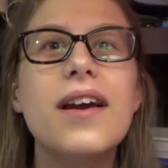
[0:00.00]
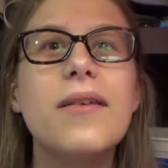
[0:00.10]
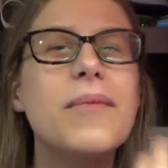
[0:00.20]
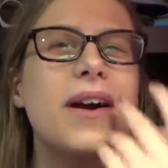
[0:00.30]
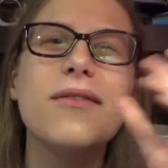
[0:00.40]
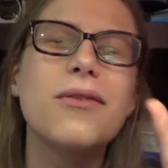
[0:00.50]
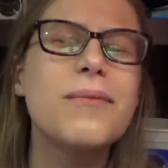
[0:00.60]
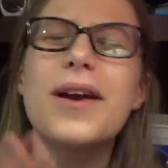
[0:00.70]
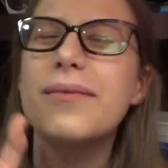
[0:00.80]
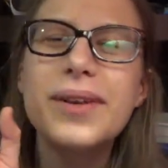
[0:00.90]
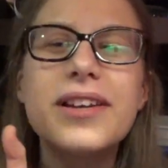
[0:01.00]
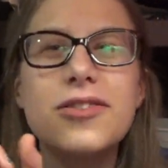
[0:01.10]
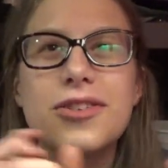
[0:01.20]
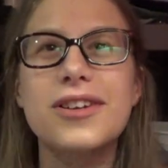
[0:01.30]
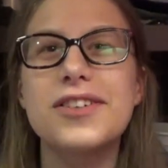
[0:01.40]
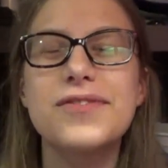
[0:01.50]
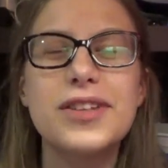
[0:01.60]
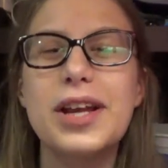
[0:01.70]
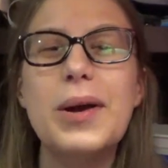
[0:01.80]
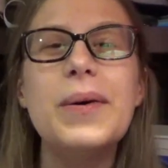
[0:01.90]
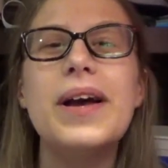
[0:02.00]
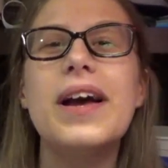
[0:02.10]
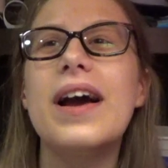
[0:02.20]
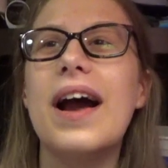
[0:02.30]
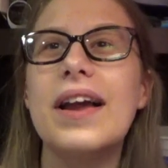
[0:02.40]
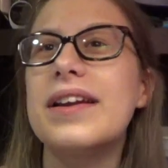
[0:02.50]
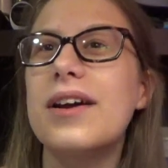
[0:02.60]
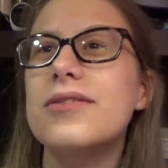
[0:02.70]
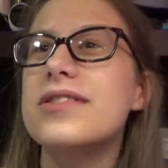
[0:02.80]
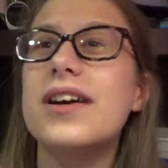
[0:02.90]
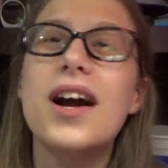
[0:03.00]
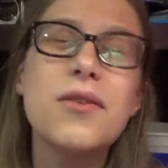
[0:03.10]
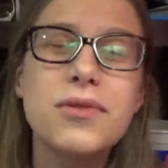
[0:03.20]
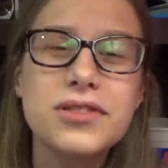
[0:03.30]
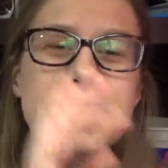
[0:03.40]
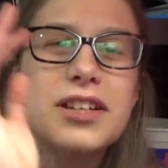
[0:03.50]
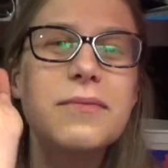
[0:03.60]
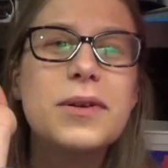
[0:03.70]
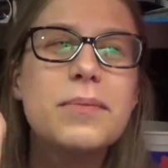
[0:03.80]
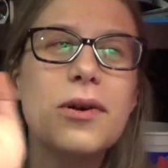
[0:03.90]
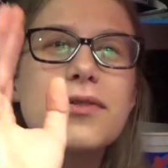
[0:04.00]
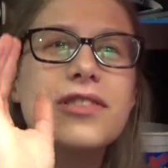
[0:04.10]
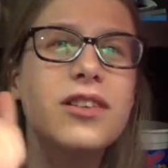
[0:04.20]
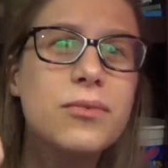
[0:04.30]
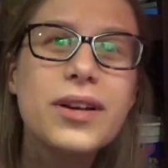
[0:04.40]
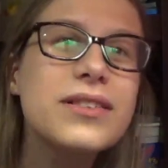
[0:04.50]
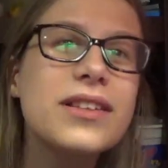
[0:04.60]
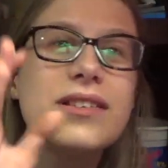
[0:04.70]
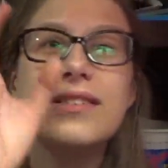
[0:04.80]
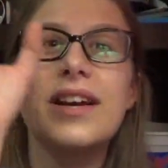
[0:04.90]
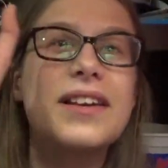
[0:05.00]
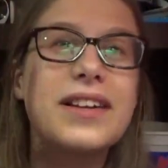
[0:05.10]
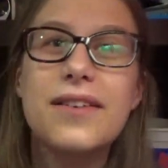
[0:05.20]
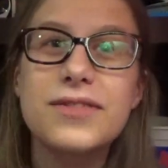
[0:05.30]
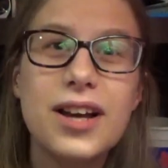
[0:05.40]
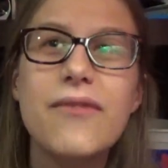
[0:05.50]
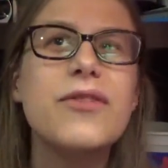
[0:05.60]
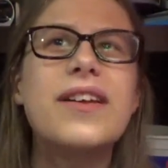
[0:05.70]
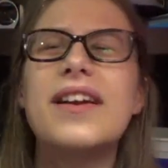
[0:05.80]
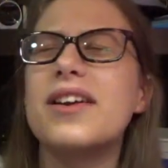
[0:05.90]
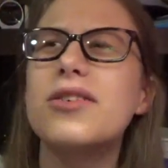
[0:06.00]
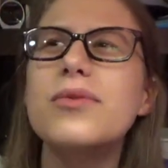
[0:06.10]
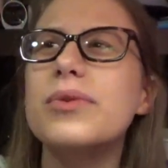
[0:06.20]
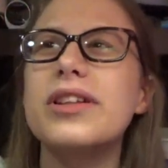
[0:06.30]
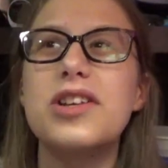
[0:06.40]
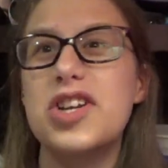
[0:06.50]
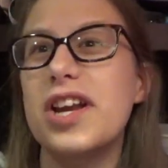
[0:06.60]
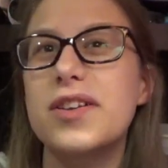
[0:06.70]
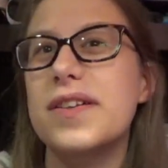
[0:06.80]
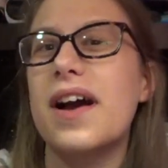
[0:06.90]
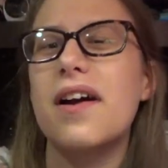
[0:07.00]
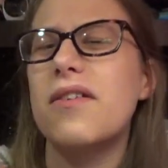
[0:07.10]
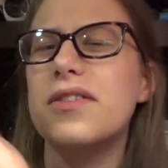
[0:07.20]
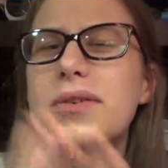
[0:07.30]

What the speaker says: my reintroduction video, I announced that I wasn't going to be posting weekly because I didn't have time for that, and I couldn't really change that. The